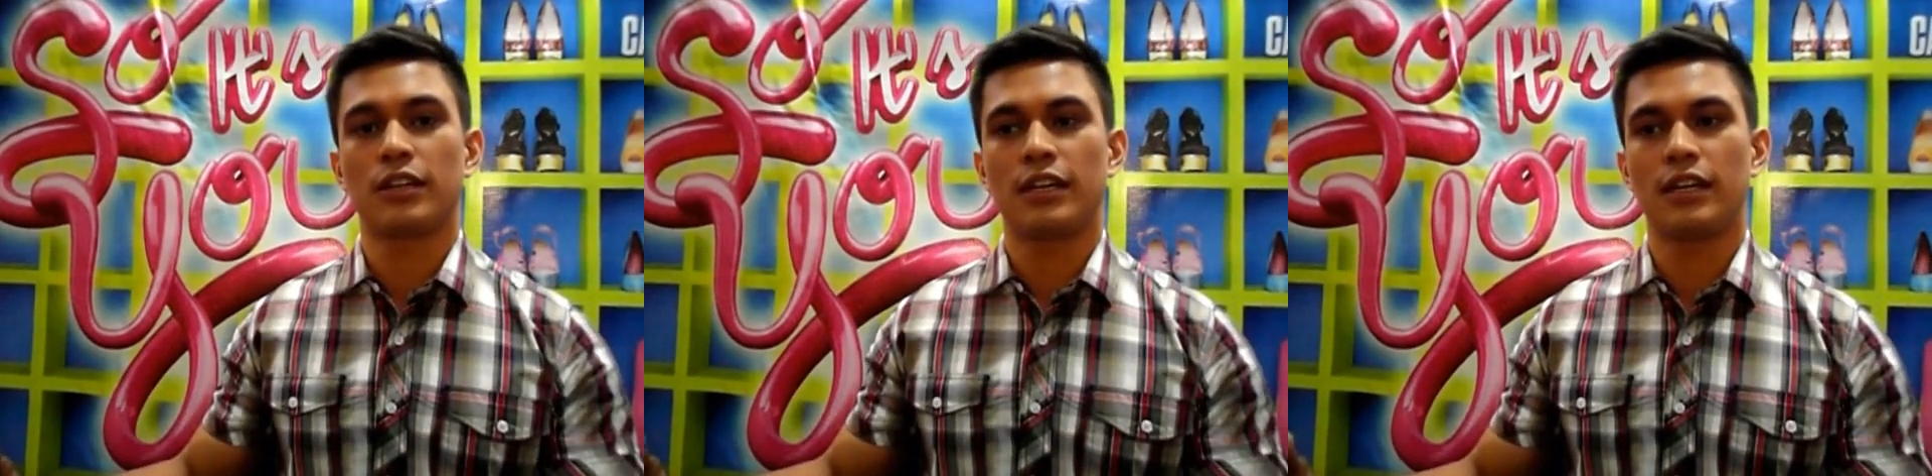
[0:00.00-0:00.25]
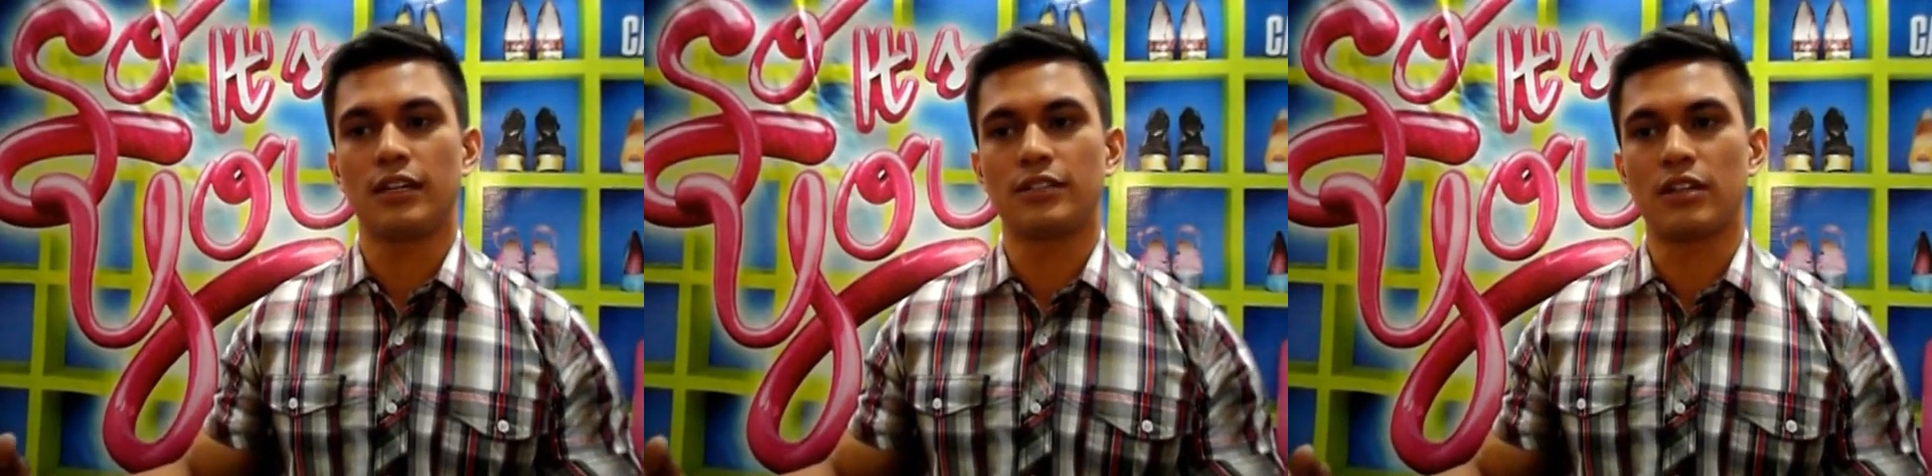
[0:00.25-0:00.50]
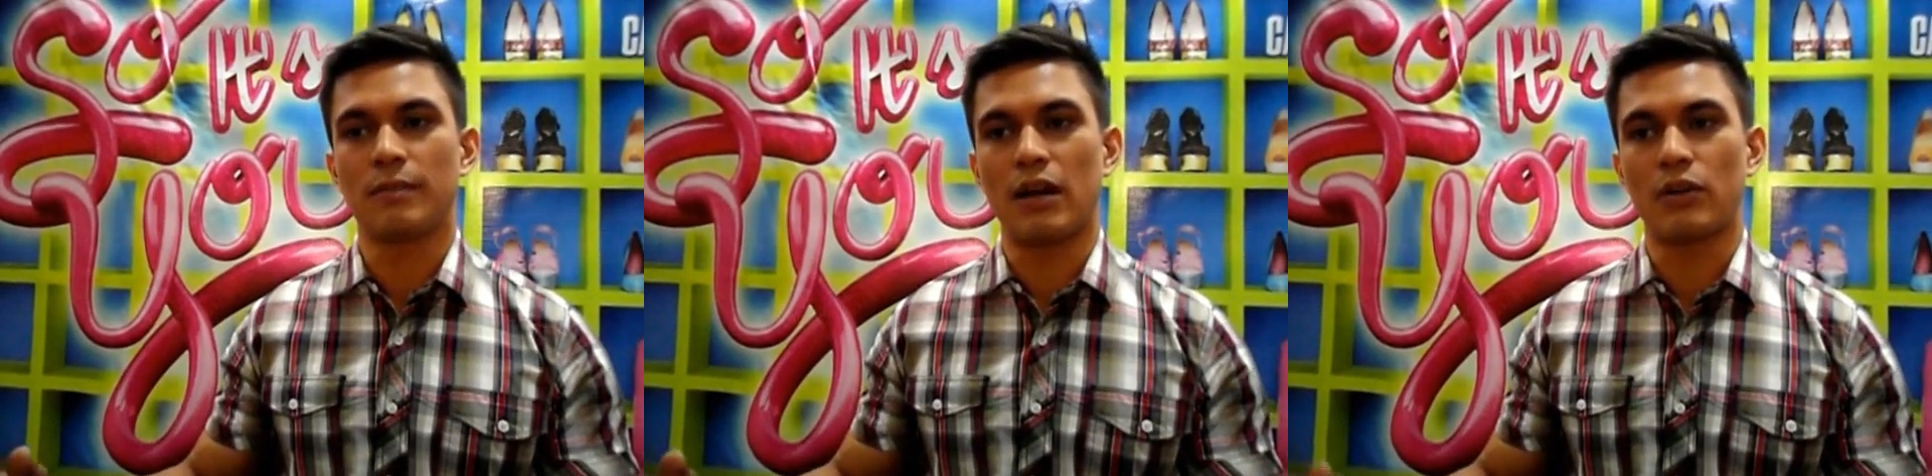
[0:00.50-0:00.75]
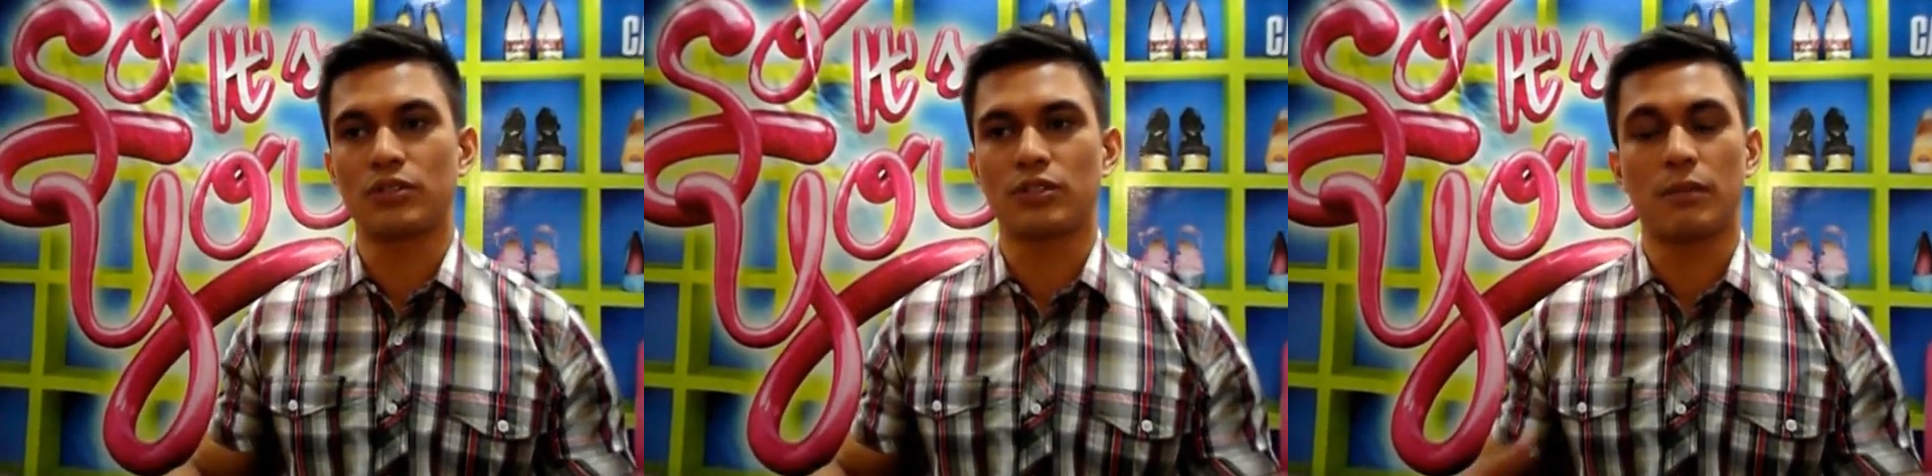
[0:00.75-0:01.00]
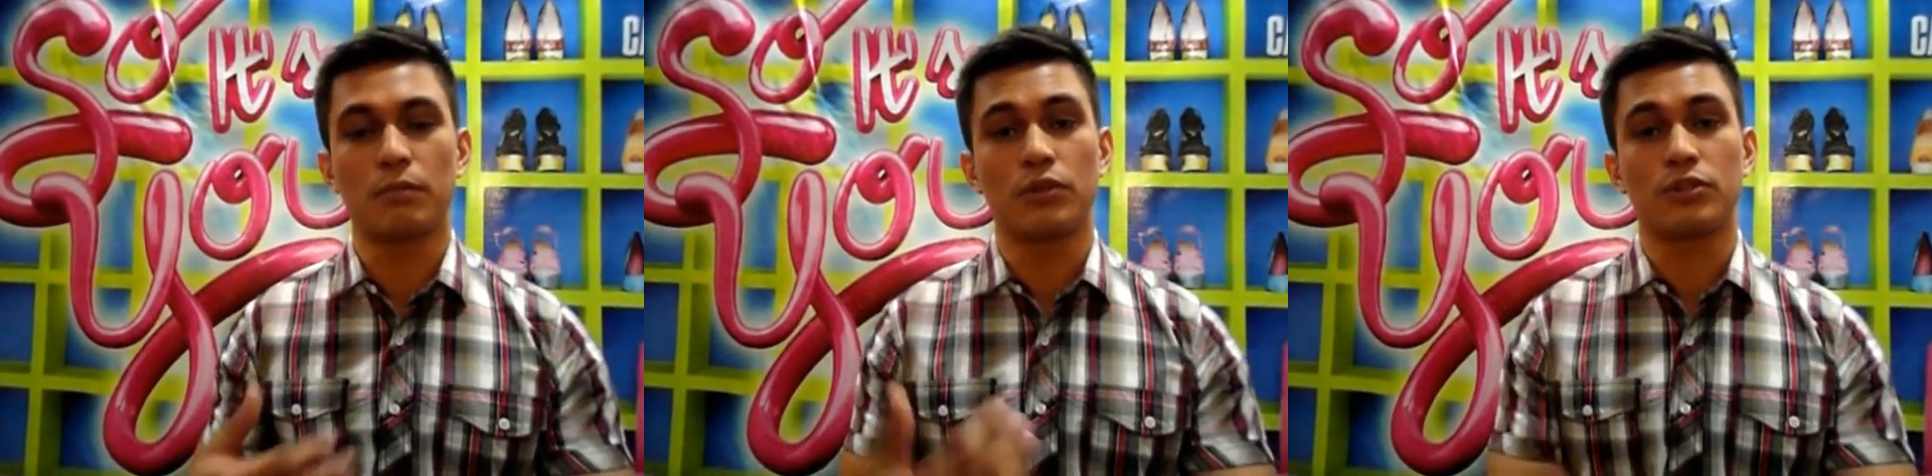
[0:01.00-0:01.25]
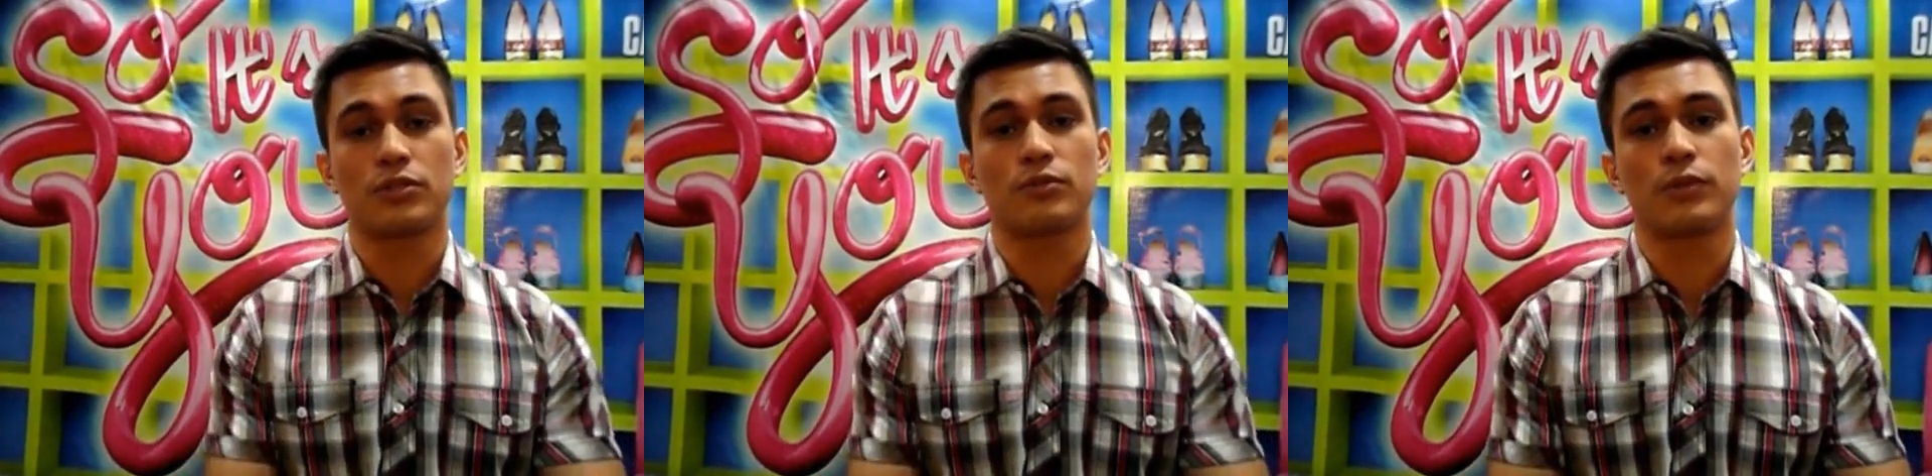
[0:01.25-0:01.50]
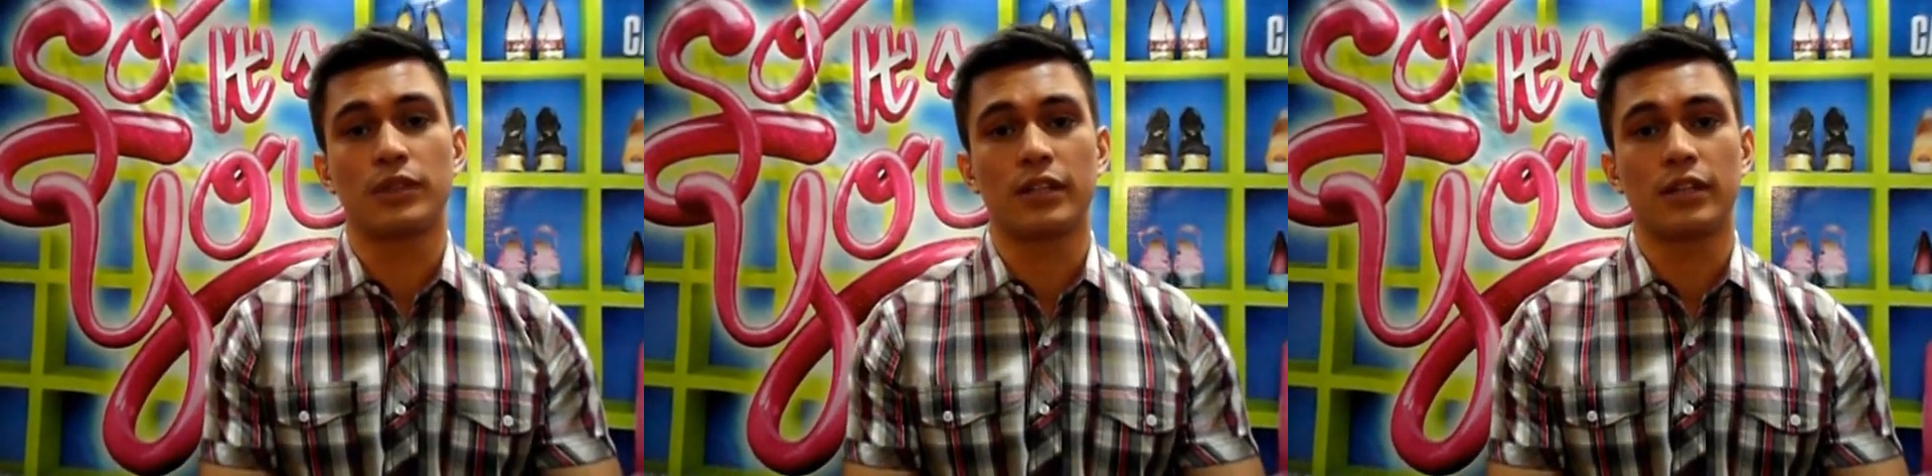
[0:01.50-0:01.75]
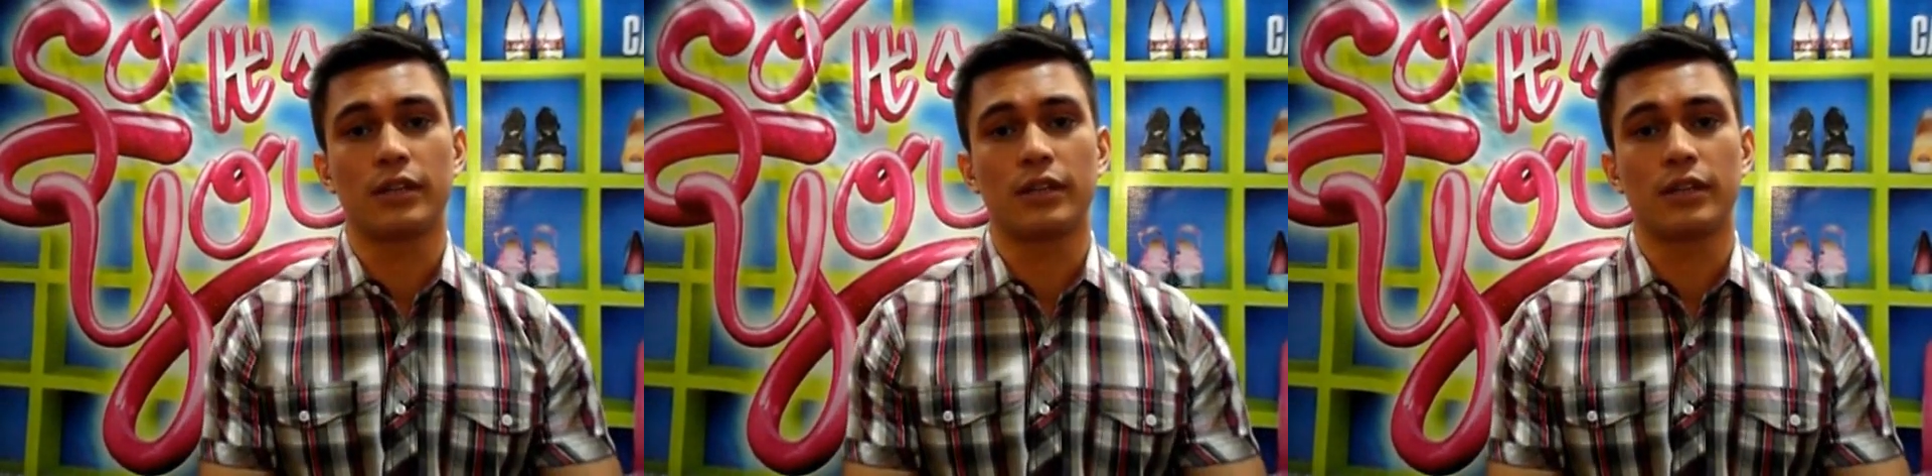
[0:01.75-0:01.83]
he somehow stumbles with